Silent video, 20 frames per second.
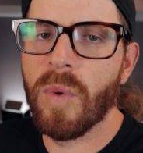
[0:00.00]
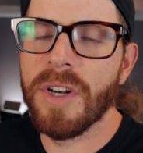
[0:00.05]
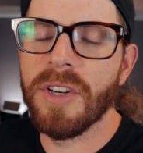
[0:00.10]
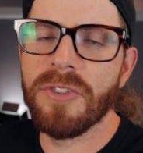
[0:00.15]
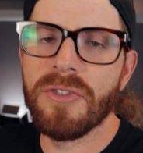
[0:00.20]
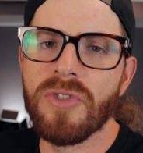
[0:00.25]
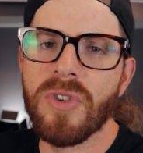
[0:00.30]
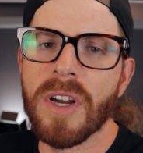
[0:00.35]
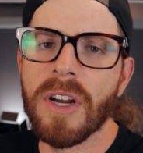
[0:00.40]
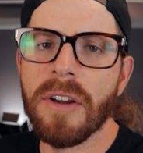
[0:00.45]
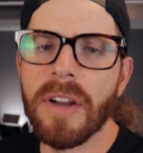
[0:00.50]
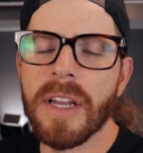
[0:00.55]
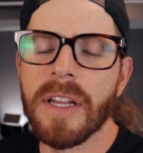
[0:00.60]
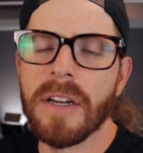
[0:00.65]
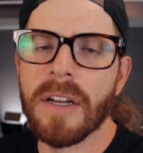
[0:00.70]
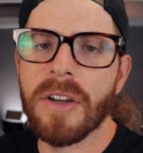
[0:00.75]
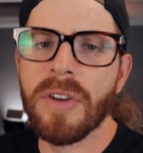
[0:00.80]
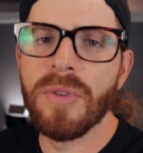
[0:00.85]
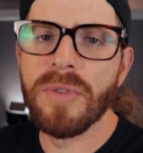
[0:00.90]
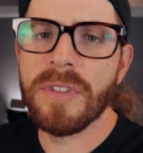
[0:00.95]
When you're triggering an
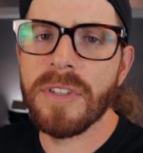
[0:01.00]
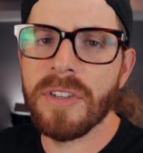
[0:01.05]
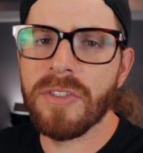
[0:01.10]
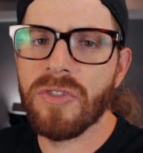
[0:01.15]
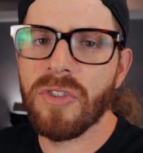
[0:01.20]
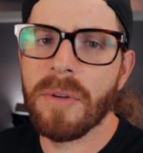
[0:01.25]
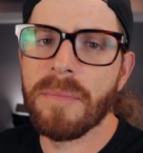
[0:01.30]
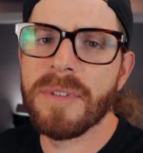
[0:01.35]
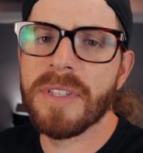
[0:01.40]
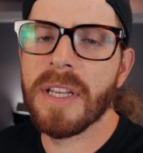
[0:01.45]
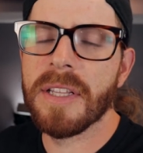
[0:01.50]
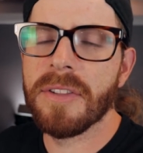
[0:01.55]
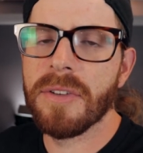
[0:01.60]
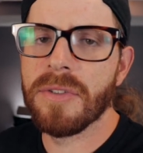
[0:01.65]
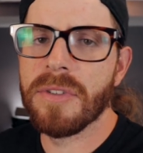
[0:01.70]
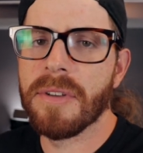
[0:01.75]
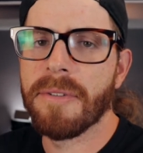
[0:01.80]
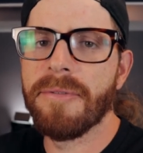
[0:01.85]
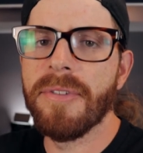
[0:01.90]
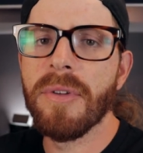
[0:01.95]
acoustic drum set,
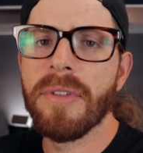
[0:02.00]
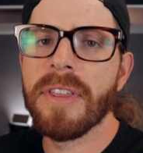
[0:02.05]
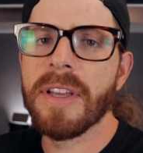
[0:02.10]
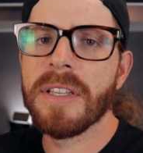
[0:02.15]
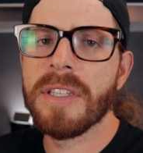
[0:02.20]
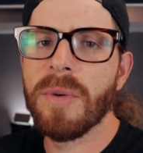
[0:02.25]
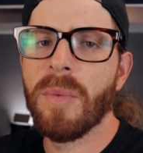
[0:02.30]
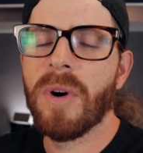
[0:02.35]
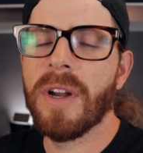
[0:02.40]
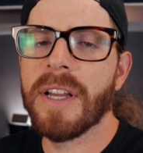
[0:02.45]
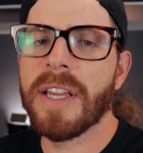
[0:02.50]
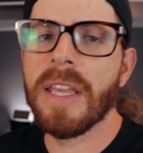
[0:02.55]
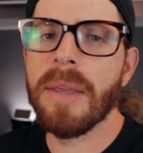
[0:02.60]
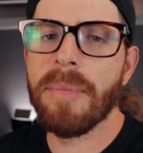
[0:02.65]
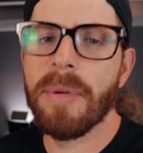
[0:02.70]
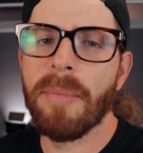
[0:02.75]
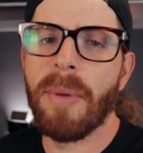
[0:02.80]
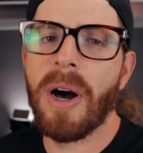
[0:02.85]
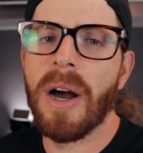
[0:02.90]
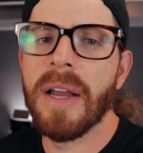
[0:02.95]
there's a few things you wanna keep
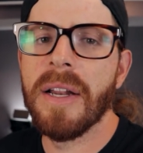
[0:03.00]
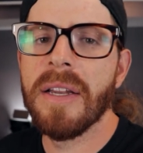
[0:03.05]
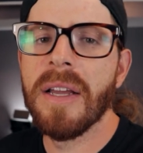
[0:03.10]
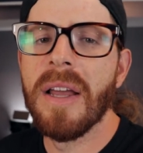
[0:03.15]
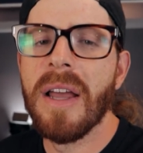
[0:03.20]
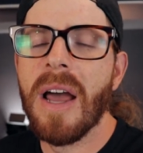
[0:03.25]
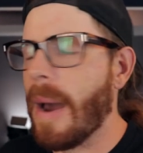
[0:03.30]
in mind.